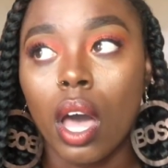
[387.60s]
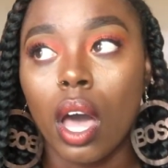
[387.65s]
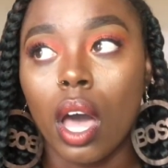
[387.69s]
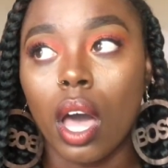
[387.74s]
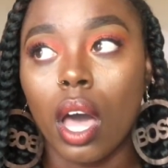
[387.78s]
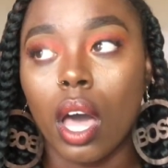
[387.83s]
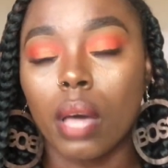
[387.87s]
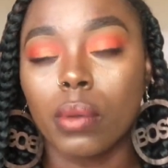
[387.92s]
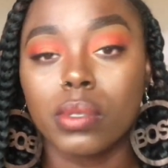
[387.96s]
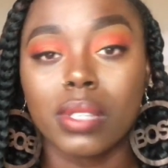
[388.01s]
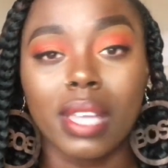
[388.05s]

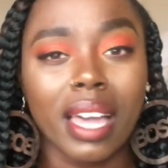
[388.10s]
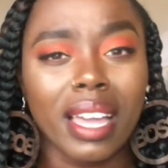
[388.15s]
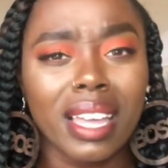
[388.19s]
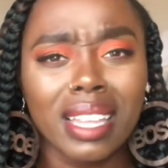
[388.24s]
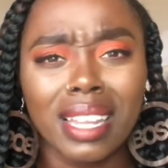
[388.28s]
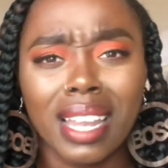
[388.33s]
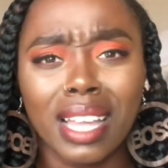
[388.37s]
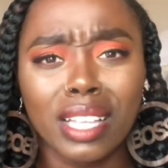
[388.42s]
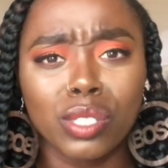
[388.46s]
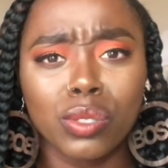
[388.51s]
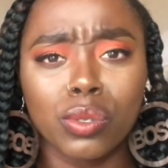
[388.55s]
So I can
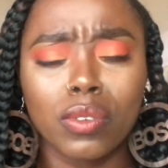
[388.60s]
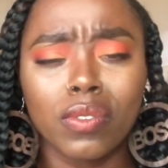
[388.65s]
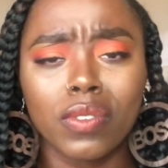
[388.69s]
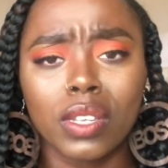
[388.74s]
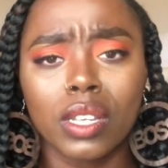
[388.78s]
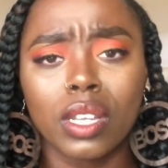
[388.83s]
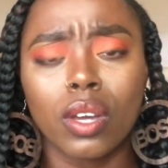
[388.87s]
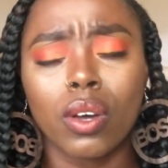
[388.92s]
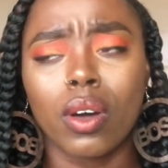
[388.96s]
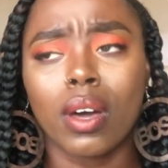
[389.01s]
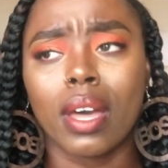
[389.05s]
like do a
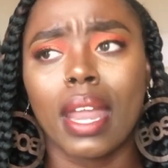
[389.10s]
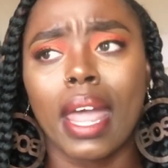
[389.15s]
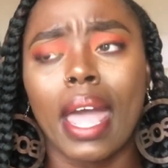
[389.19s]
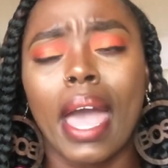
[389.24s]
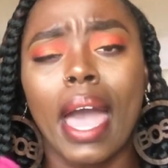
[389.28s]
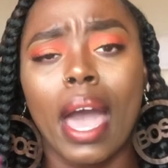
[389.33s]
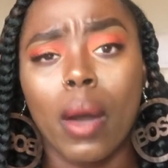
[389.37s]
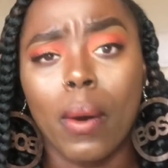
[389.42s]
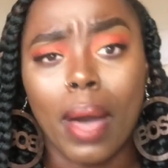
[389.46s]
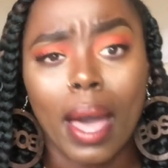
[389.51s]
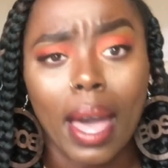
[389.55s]
video on
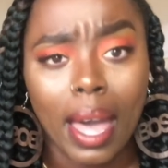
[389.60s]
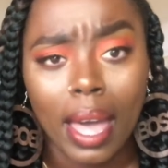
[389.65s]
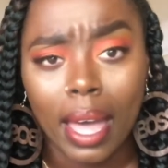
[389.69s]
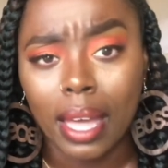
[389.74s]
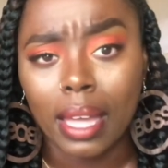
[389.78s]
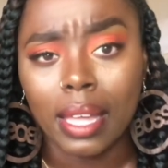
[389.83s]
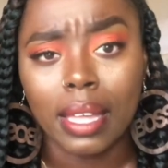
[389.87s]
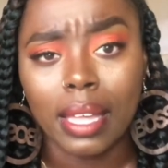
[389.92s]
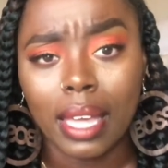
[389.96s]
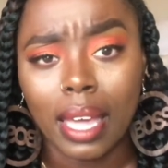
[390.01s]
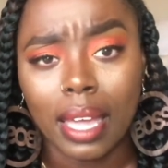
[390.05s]
how
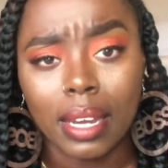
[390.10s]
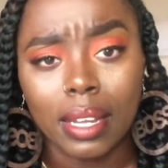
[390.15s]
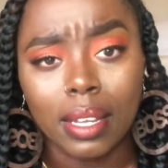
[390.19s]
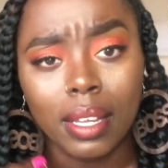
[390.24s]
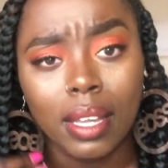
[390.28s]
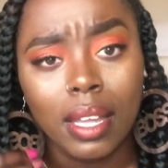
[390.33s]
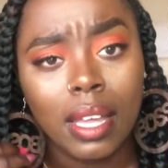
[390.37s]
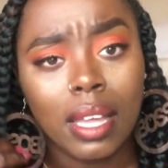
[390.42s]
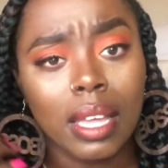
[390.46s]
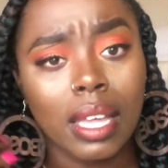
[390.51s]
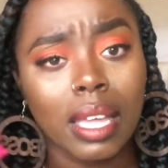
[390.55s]
I kind of
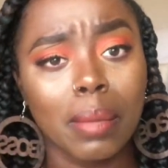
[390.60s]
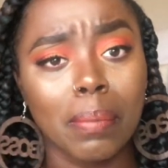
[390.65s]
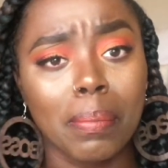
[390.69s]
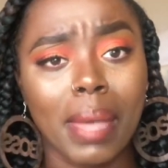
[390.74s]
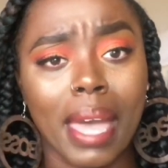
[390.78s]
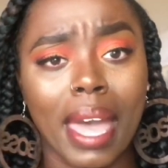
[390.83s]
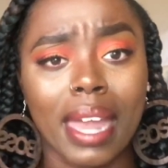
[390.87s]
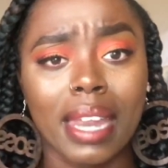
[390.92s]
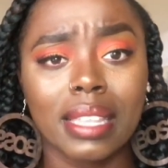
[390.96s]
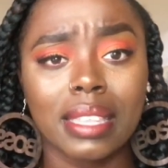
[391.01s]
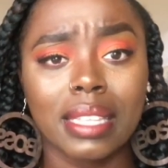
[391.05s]

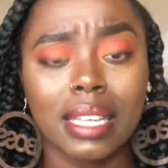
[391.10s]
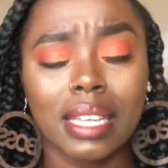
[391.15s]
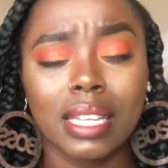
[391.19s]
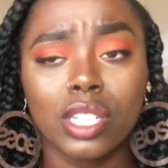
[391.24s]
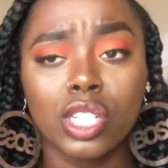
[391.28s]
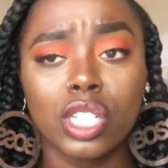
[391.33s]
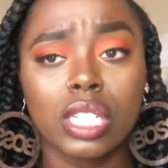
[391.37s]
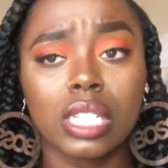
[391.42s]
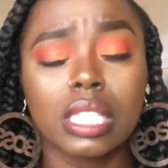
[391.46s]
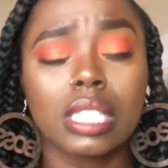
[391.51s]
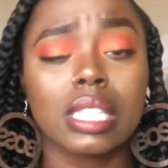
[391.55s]
combated the
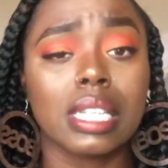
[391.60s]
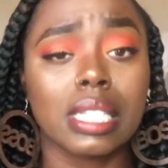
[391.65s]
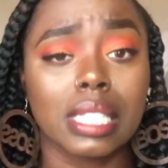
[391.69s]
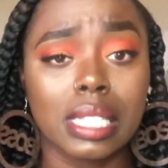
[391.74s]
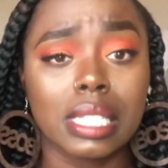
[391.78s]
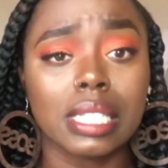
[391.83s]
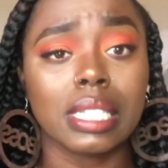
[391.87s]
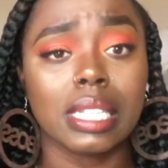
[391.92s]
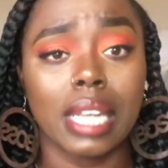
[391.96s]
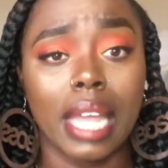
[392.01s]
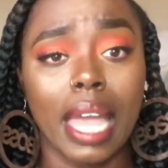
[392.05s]
itchiness, because
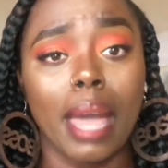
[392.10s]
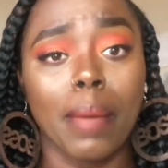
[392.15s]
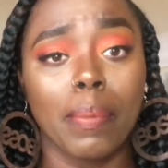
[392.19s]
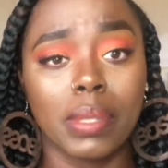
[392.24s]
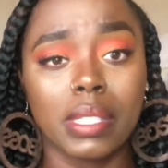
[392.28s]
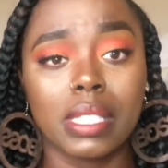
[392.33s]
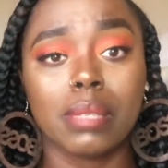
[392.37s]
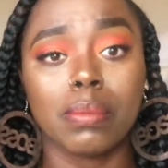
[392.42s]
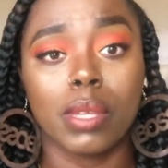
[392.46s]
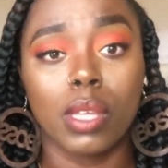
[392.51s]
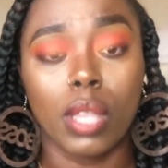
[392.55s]
it did
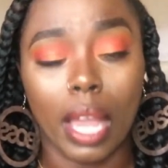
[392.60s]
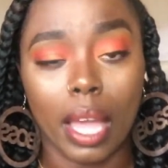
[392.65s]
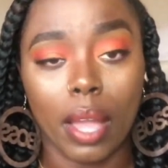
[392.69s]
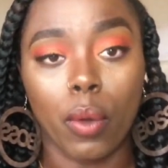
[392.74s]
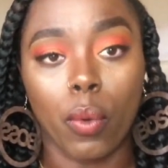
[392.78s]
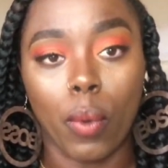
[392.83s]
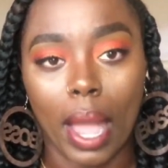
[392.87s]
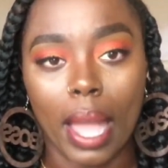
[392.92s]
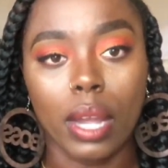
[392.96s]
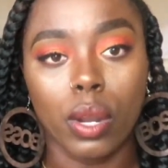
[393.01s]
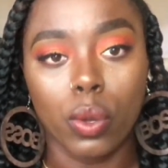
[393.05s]
happen to me like
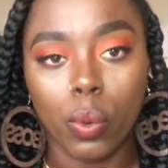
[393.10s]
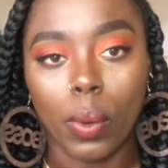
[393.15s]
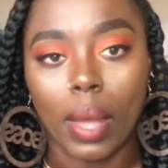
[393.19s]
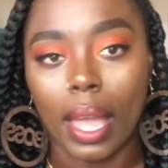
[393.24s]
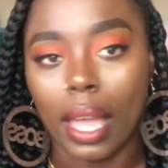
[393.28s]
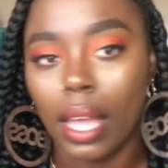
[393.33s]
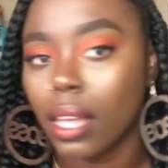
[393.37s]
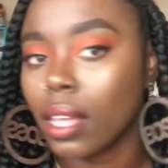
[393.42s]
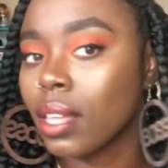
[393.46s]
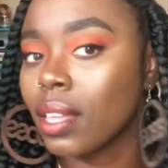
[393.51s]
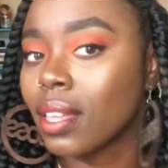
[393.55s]
right
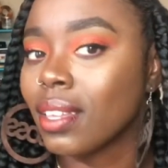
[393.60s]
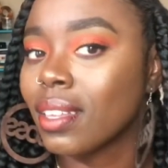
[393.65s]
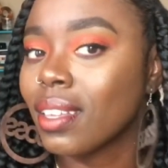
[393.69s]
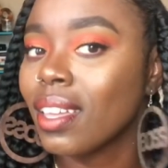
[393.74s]
away.